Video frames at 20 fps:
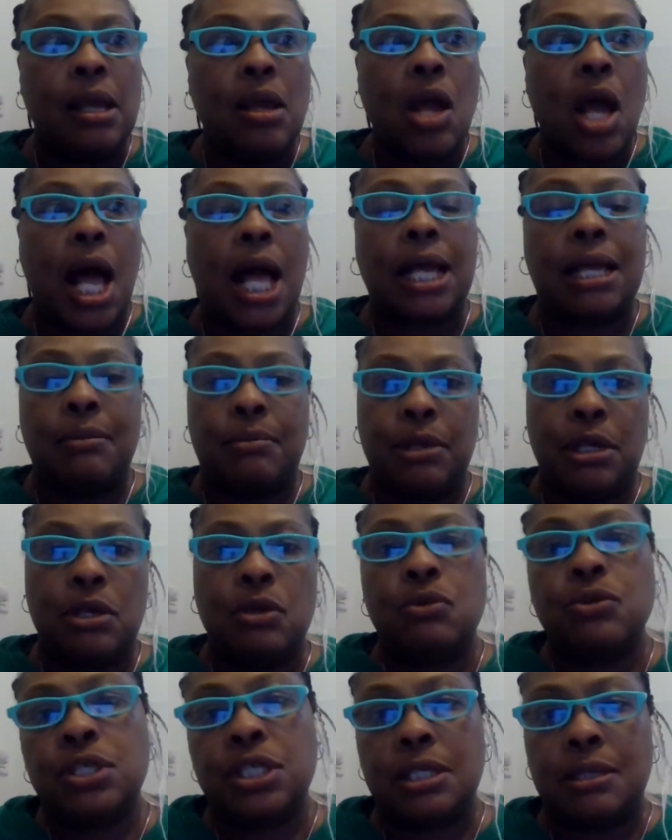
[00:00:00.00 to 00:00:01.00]
I could be
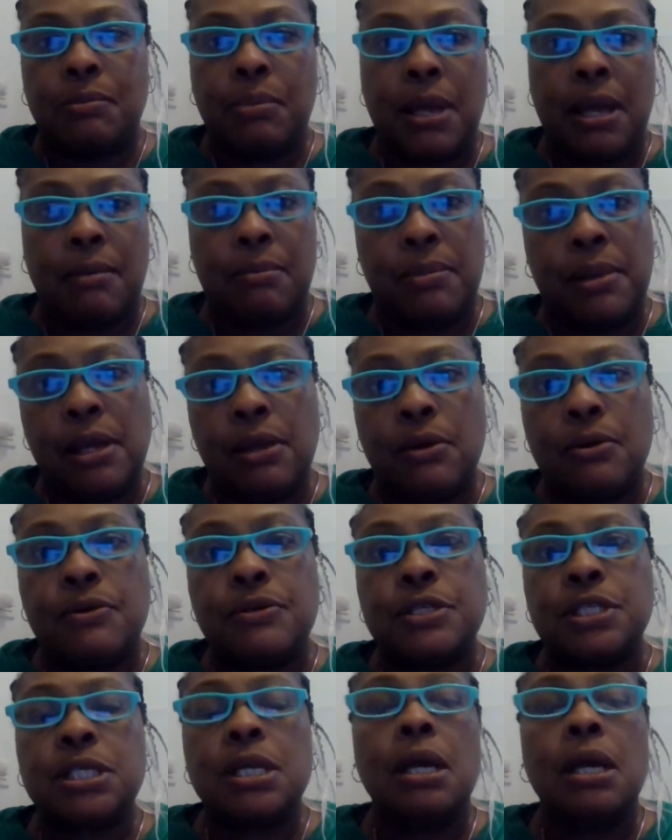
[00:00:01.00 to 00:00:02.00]
using to pay bills.